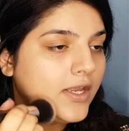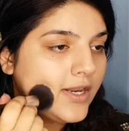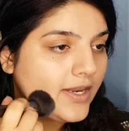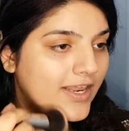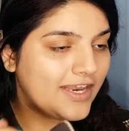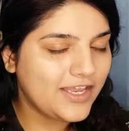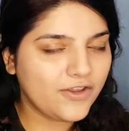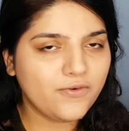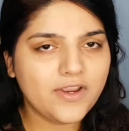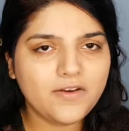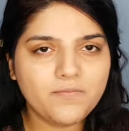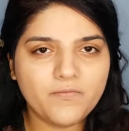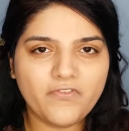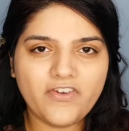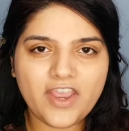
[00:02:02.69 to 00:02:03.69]
like you
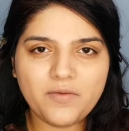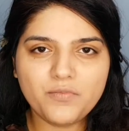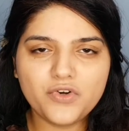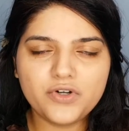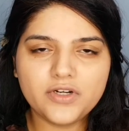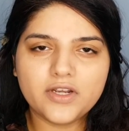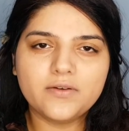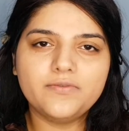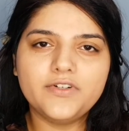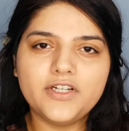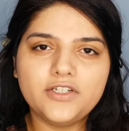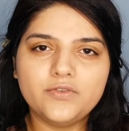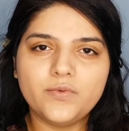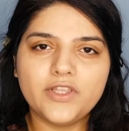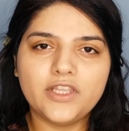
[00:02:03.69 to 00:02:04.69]
get way more
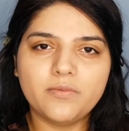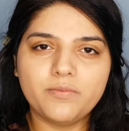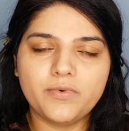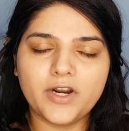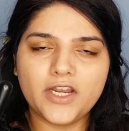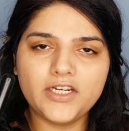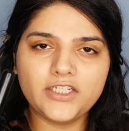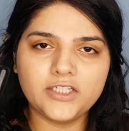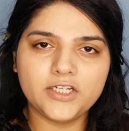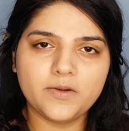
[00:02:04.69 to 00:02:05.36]
coverage with a brush